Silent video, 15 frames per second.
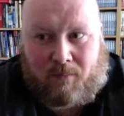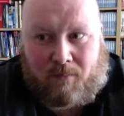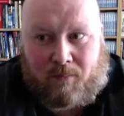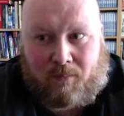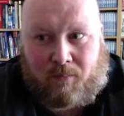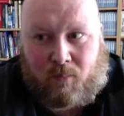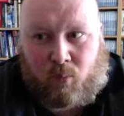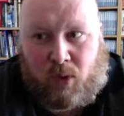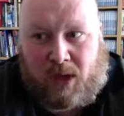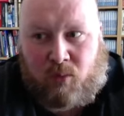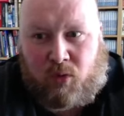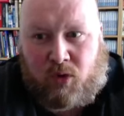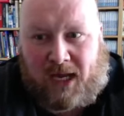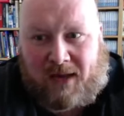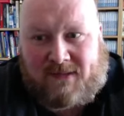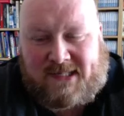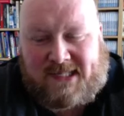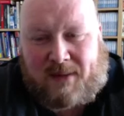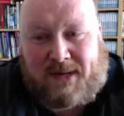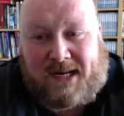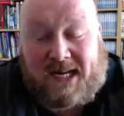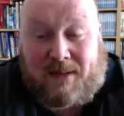We would have
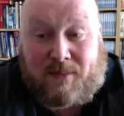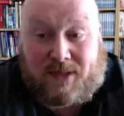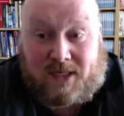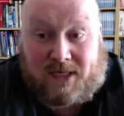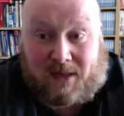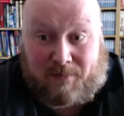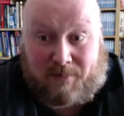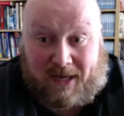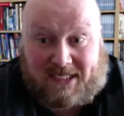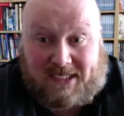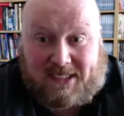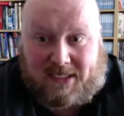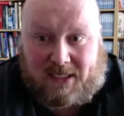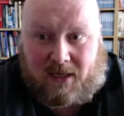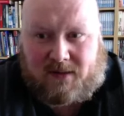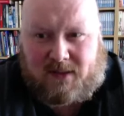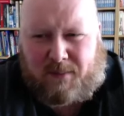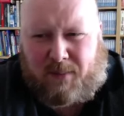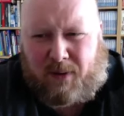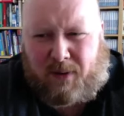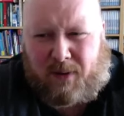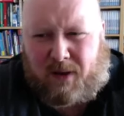some limited capacity, I
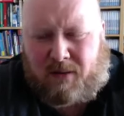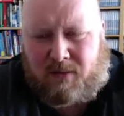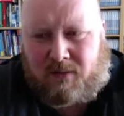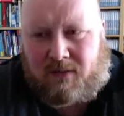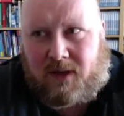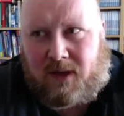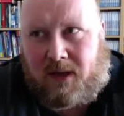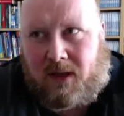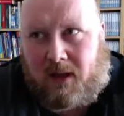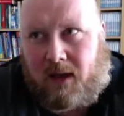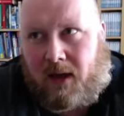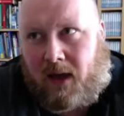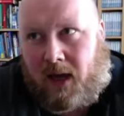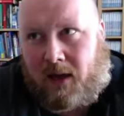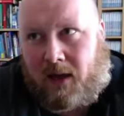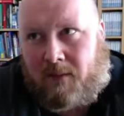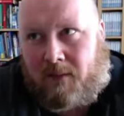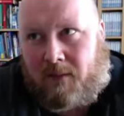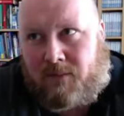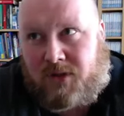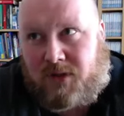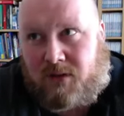suppose,
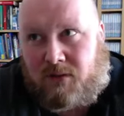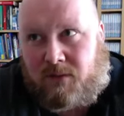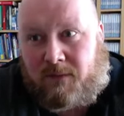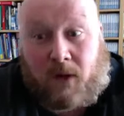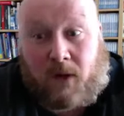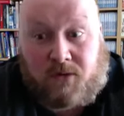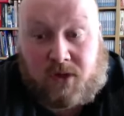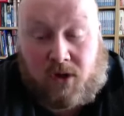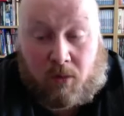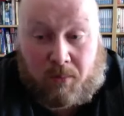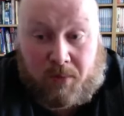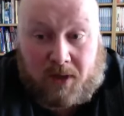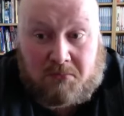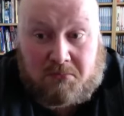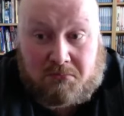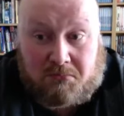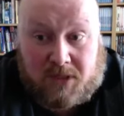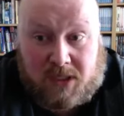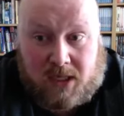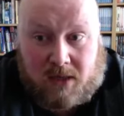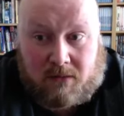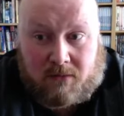to photocopy
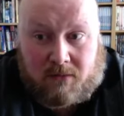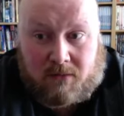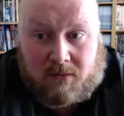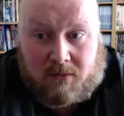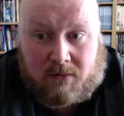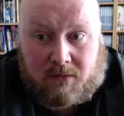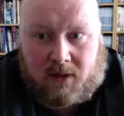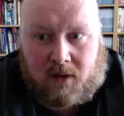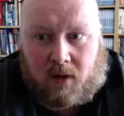materials.